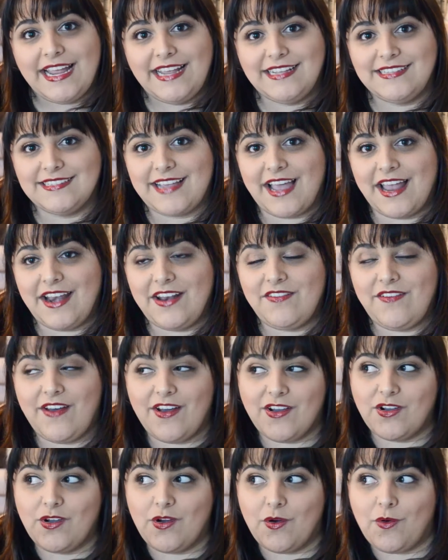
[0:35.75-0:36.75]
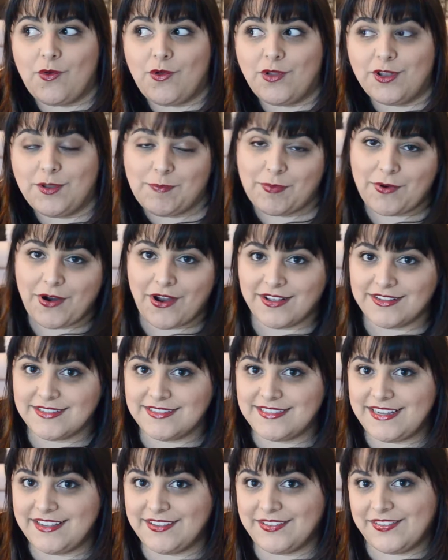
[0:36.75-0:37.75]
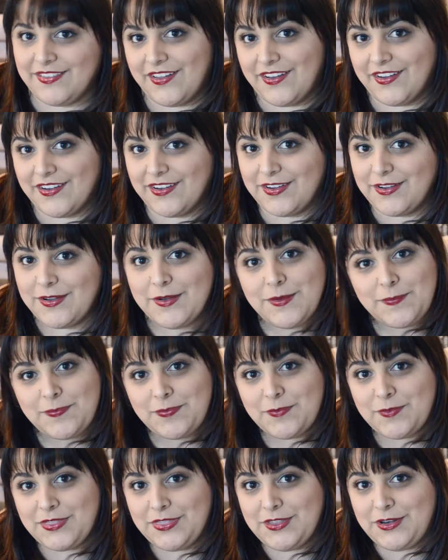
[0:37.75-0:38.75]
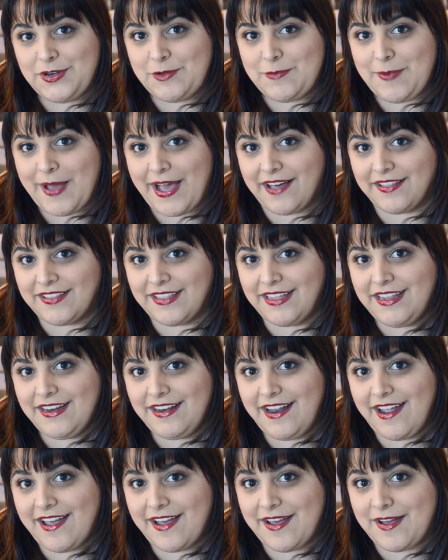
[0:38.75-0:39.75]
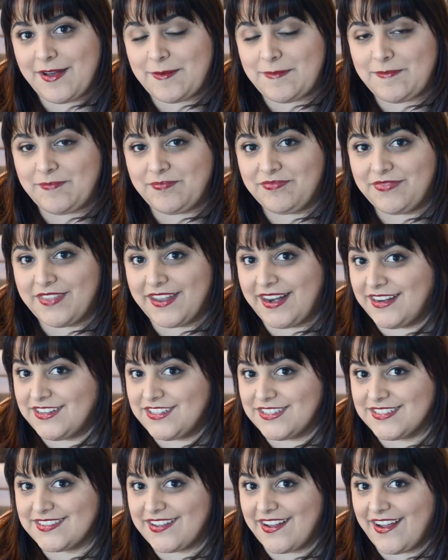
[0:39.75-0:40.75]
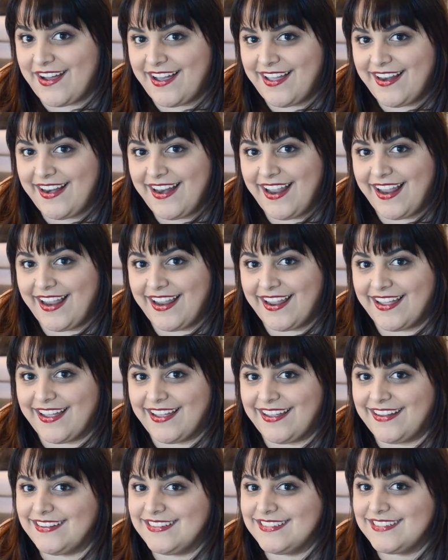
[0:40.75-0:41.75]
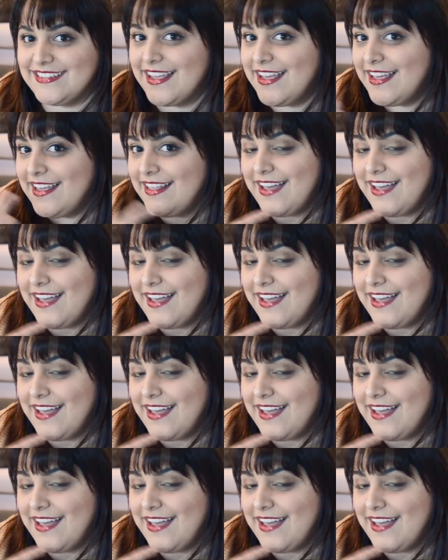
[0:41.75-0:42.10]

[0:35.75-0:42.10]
It's kind of a gold bronzy look with the new palette that I just got, and